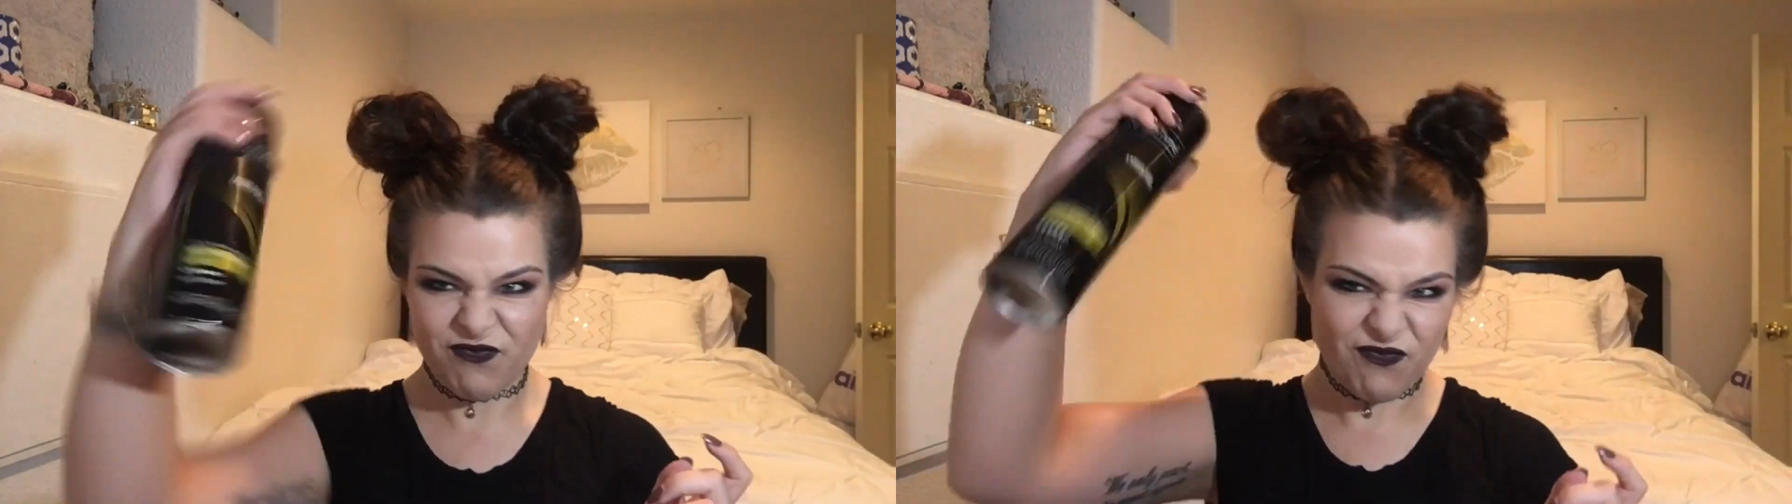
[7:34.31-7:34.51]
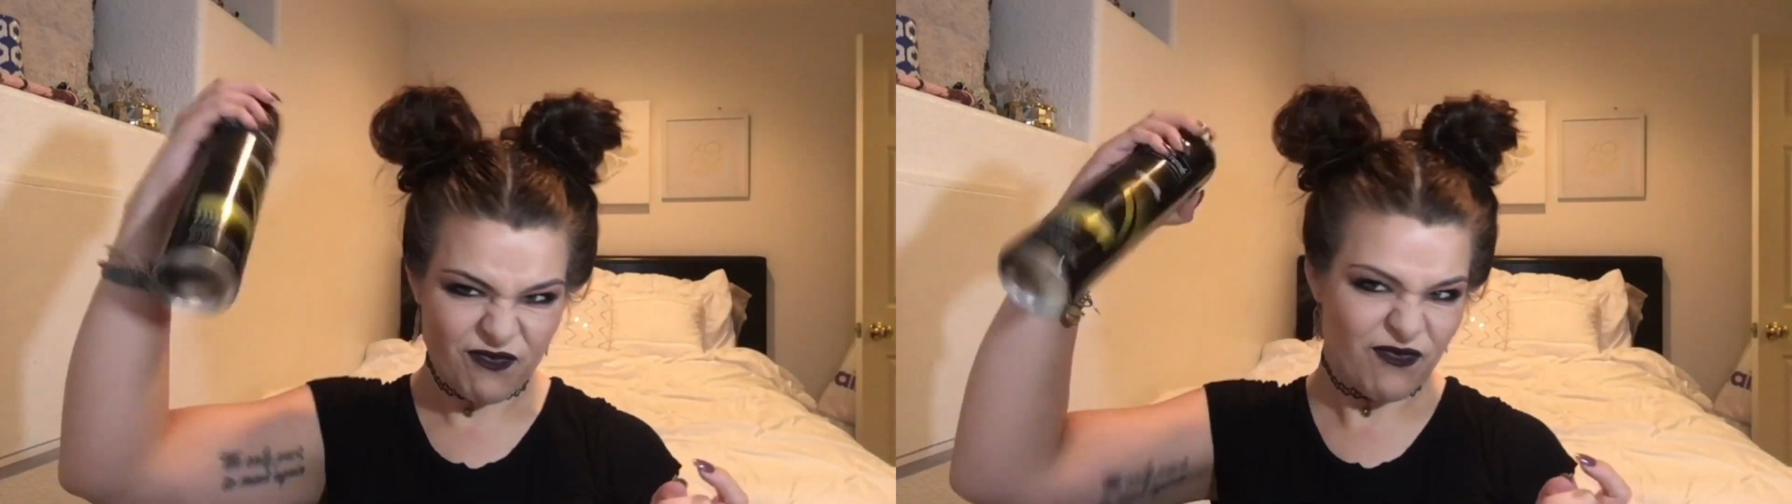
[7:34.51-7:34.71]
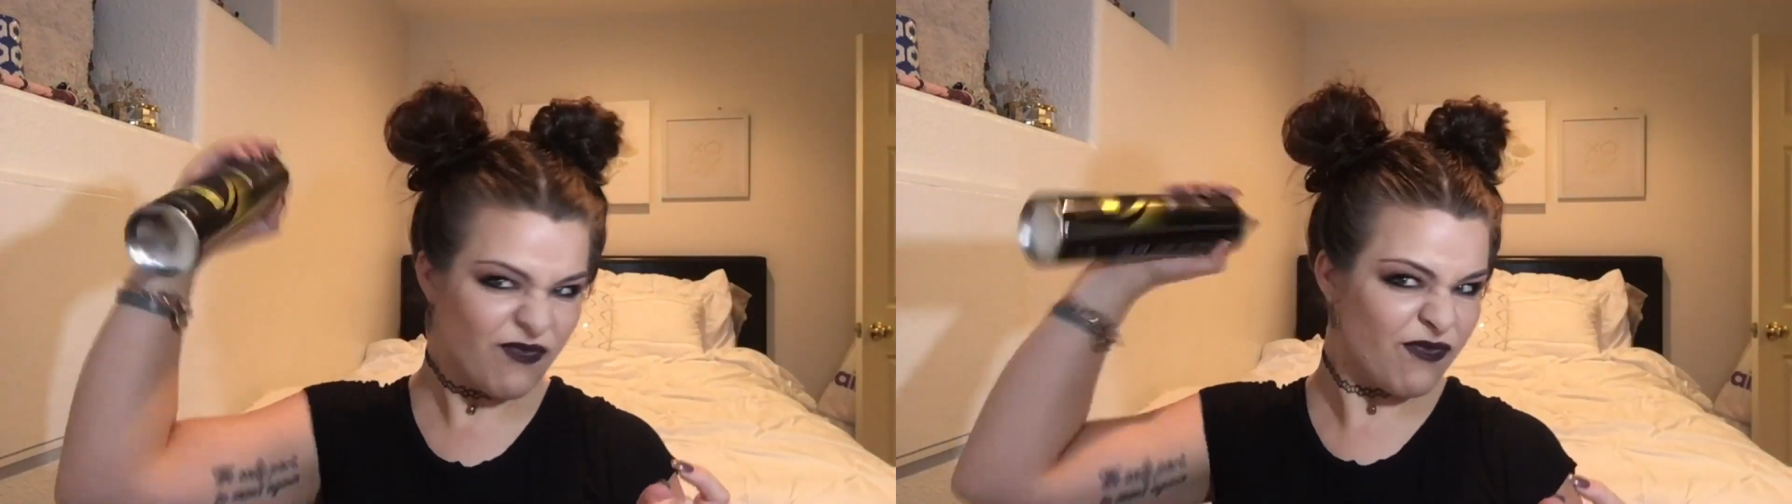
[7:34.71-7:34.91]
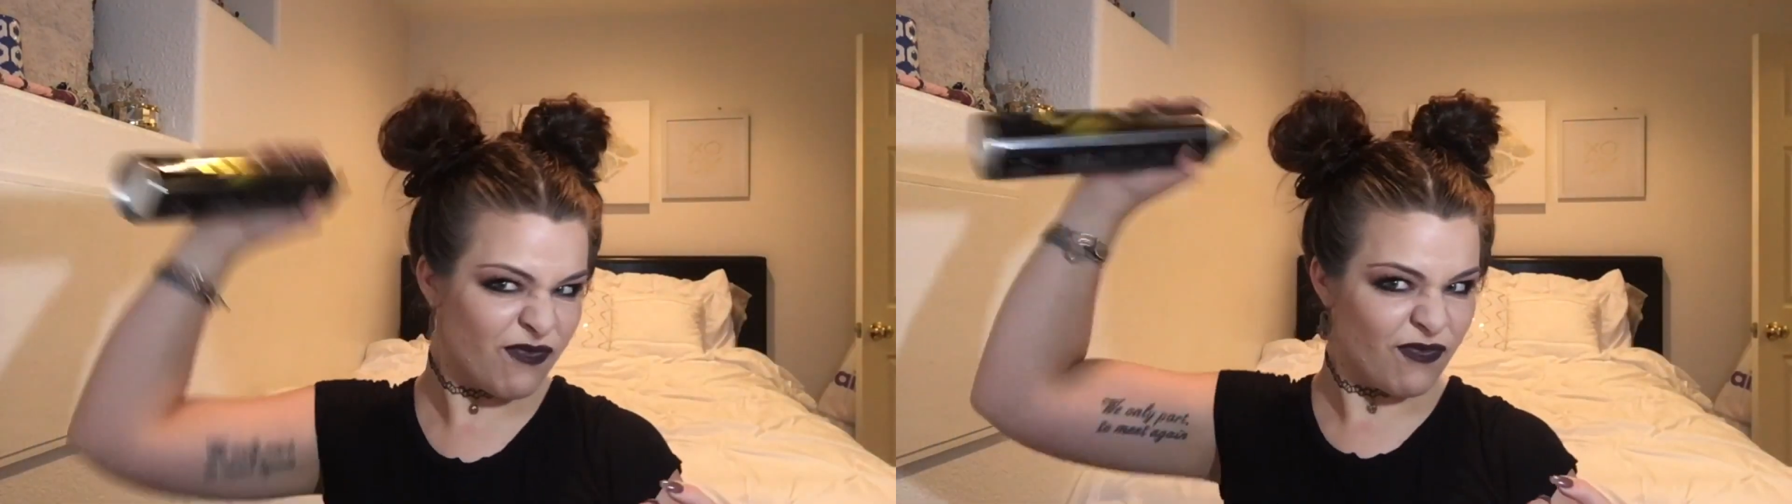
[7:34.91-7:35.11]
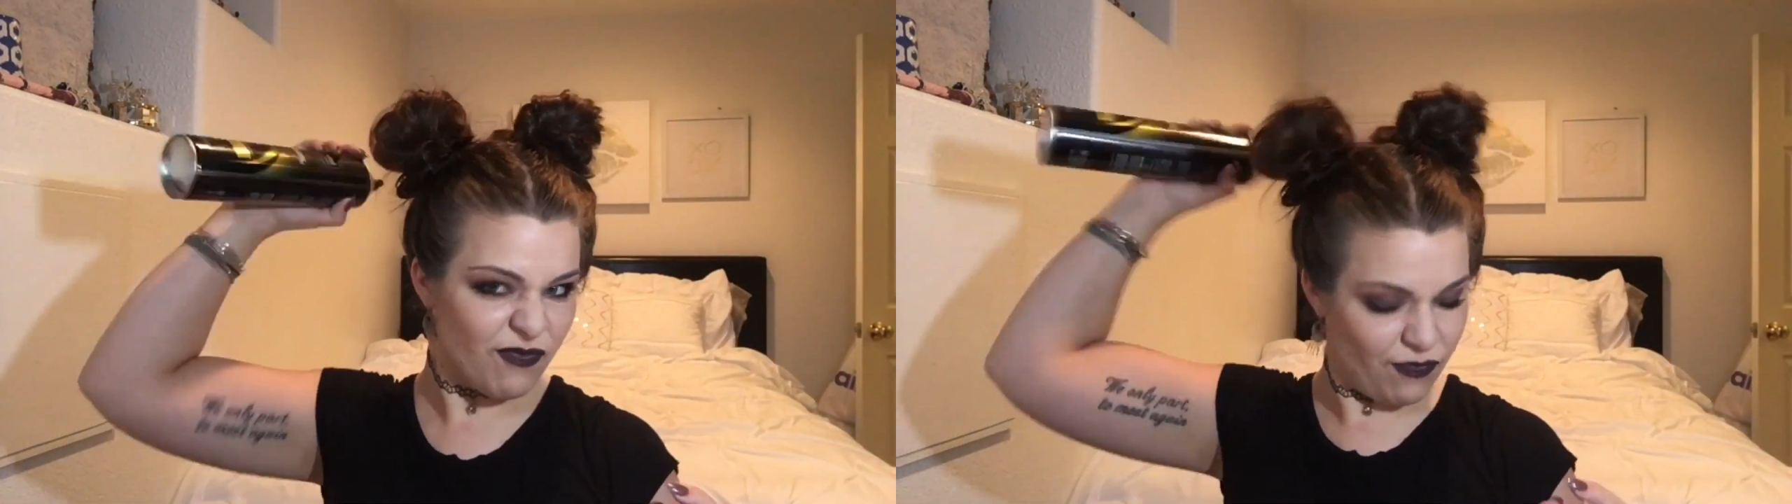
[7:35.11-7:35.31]
just to ensure
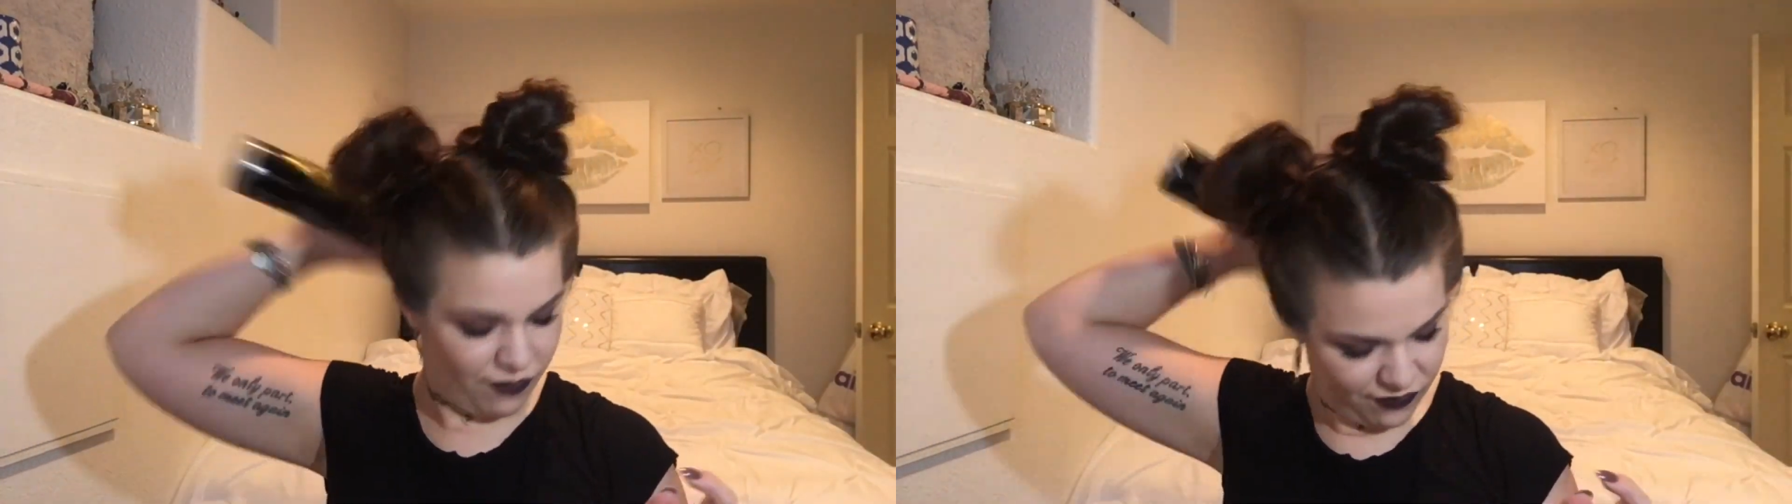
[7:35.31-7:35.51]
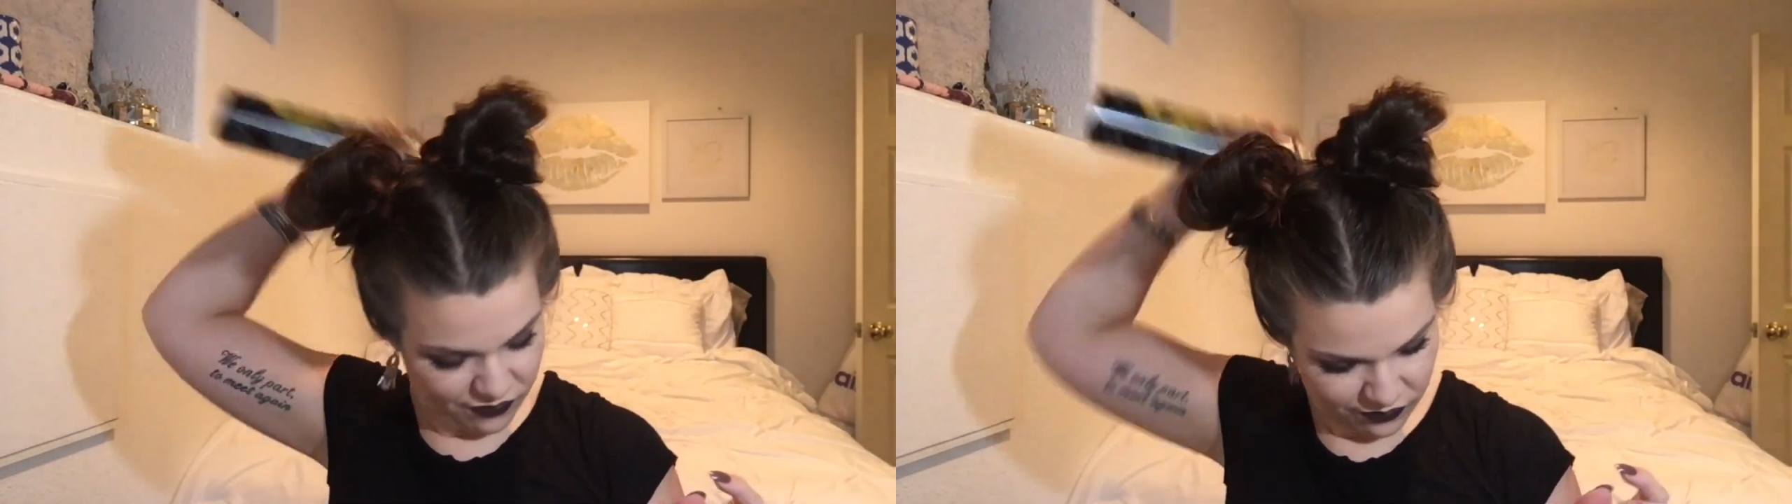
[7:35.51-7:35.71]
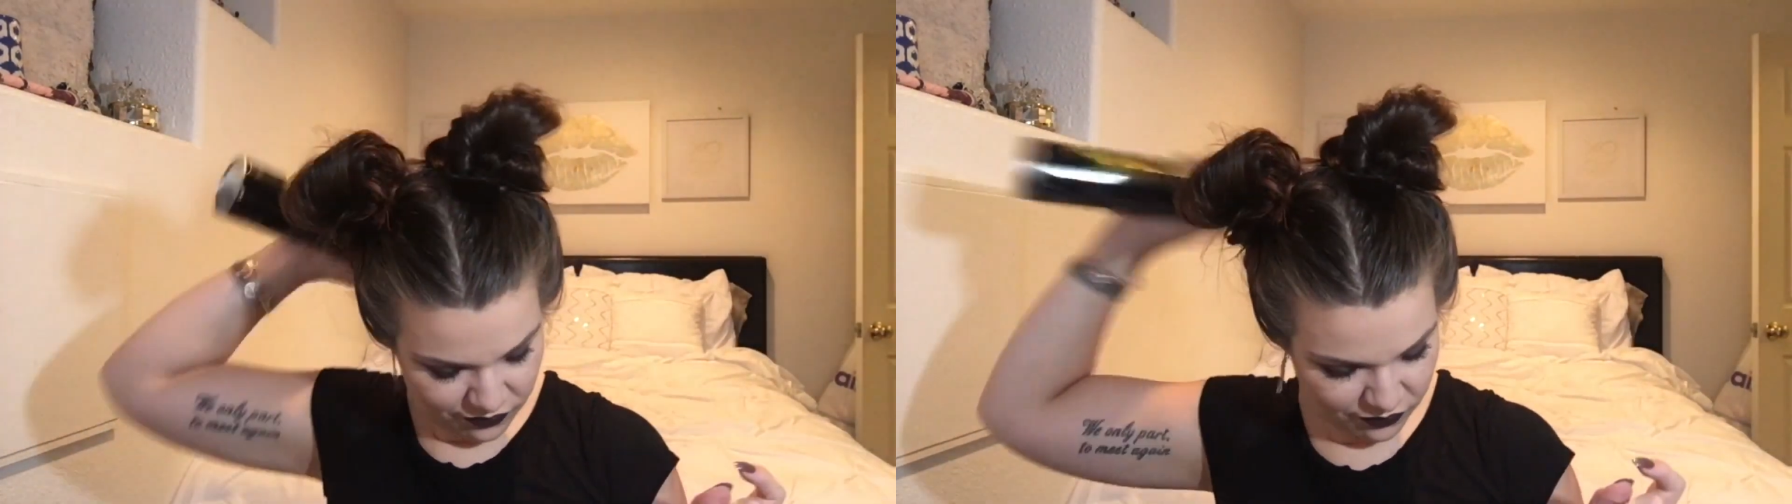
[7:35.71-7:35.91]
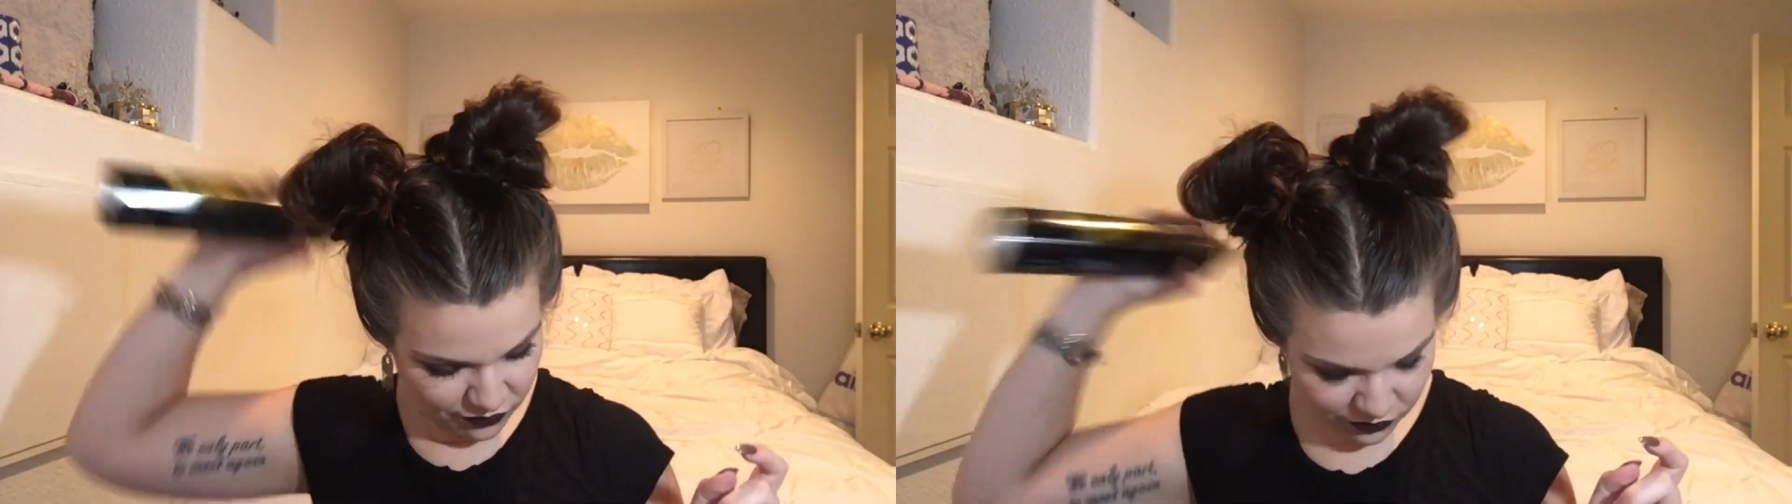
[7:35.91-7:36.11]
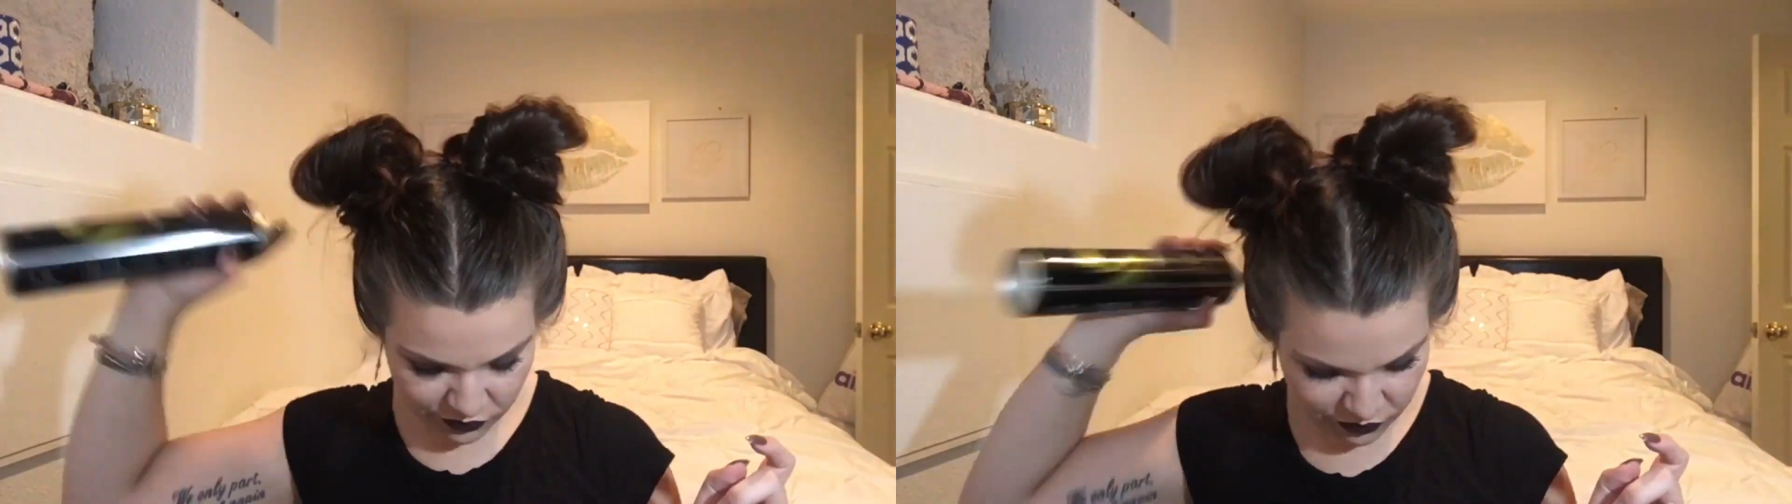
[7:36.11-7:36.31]
it lasts all
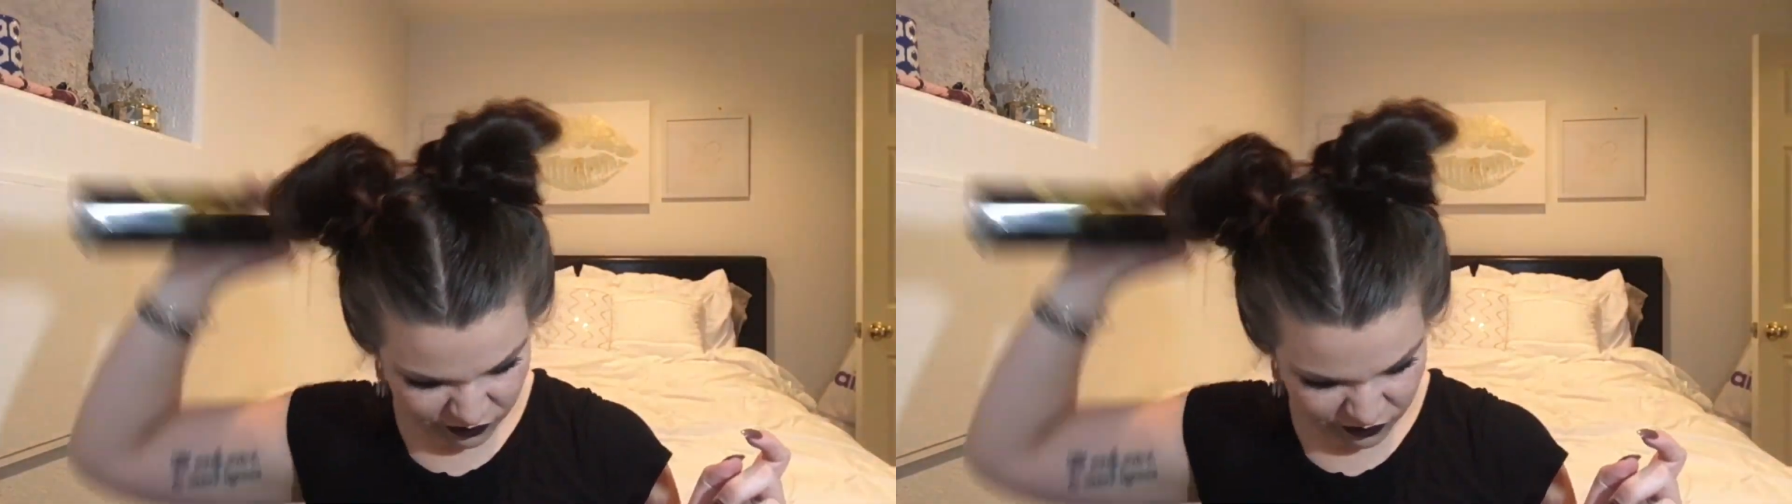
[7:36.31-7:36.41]
day.